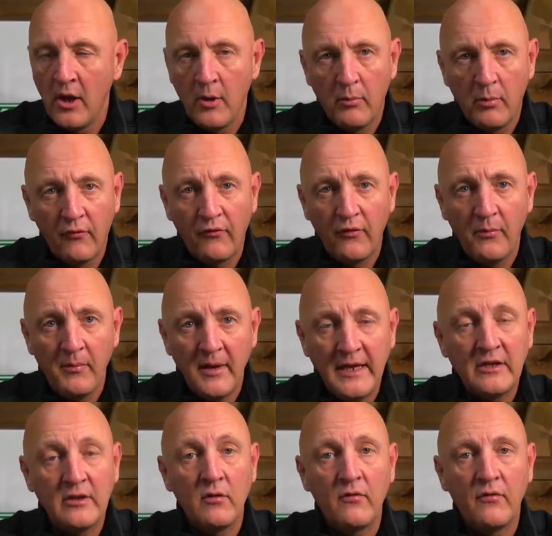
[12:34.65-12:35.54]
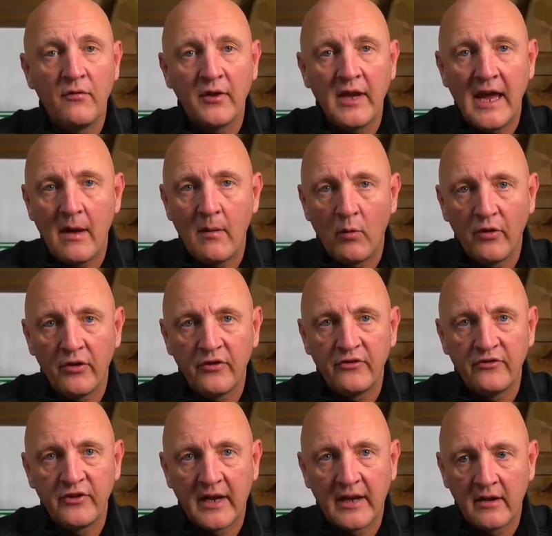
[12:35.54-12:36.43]
But for me, don't forget what
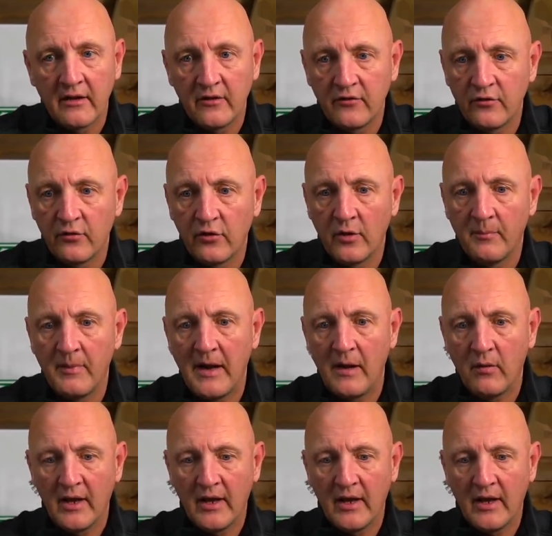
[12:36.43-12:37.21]
this channel is all about.